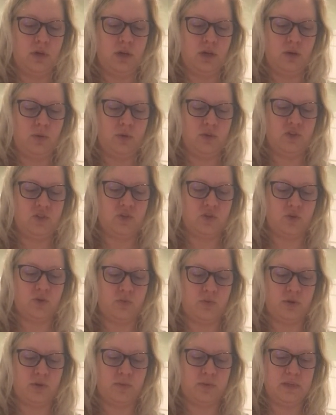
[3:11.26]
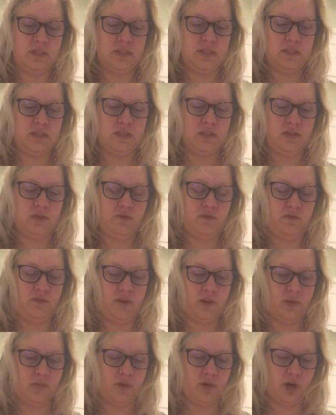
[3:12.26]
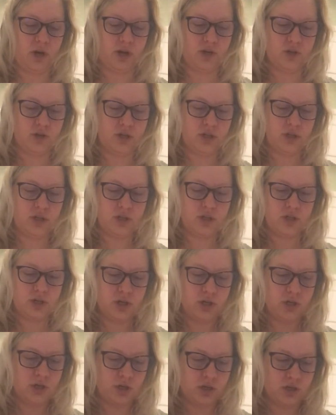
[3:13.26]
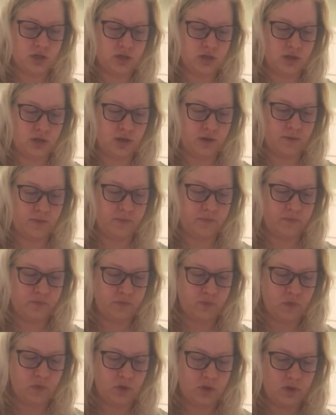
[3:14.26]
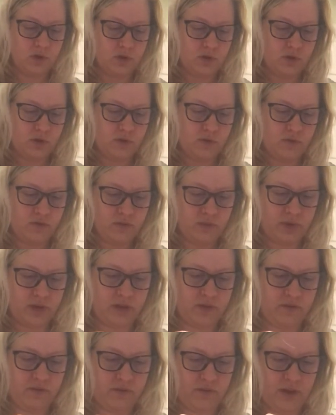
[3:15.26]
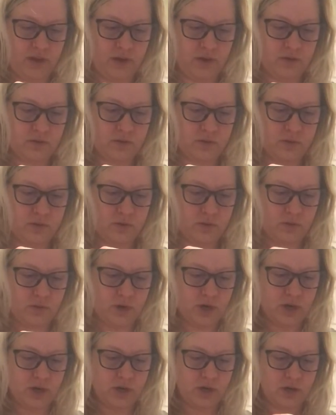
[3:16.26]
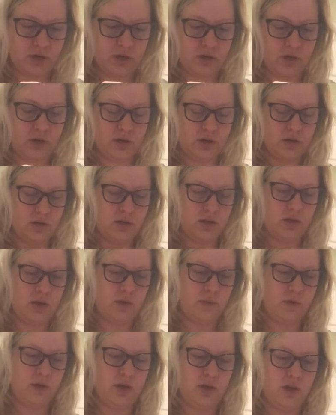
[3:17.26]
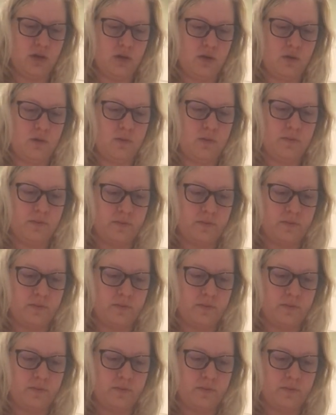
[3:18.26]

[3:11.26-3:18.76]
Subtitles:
Its sole purpose is to fill up the cartridge. So if my fingers want to work, there we go.